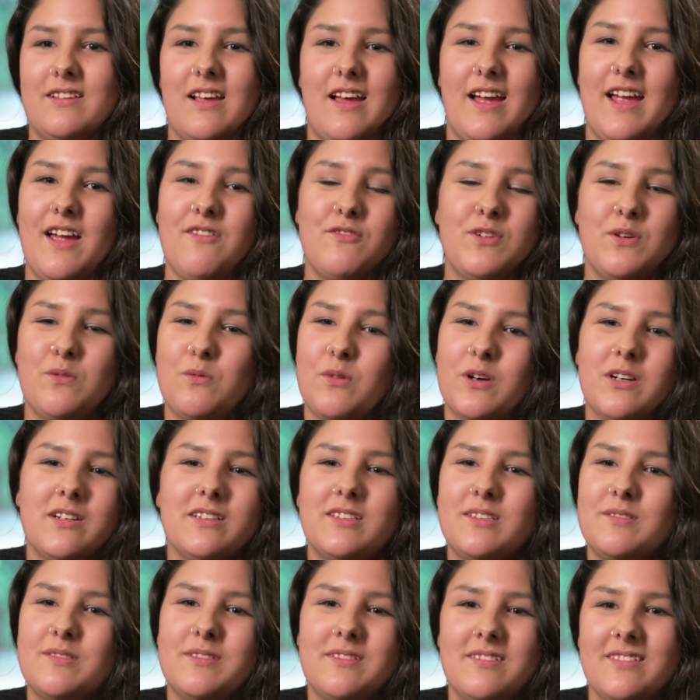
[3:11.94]
I have no
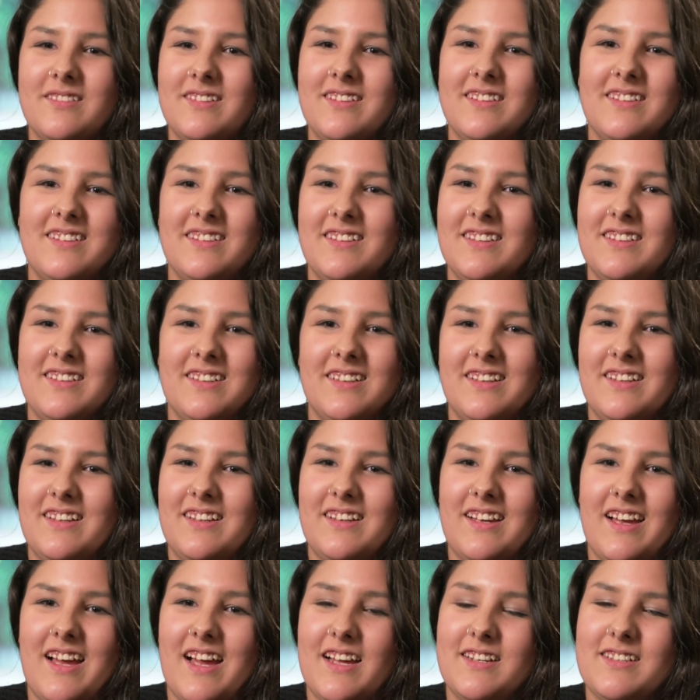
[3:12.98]
words.
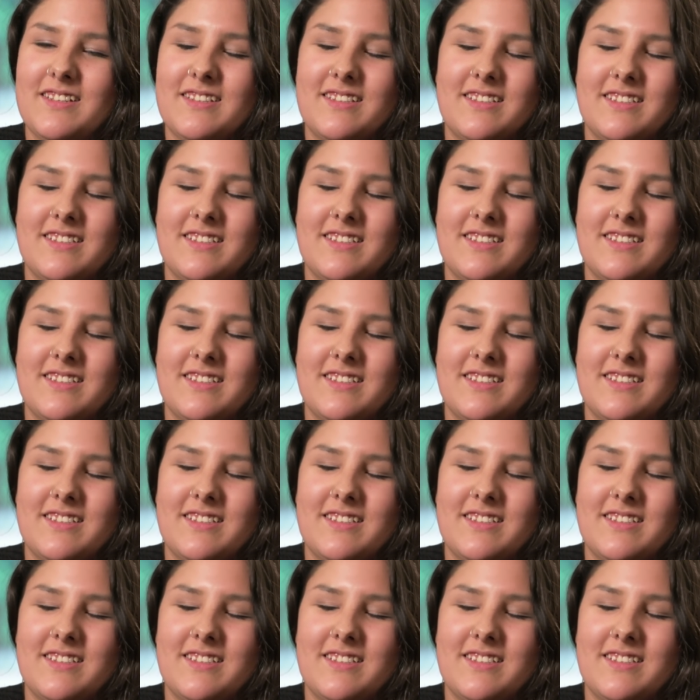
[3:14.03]
They're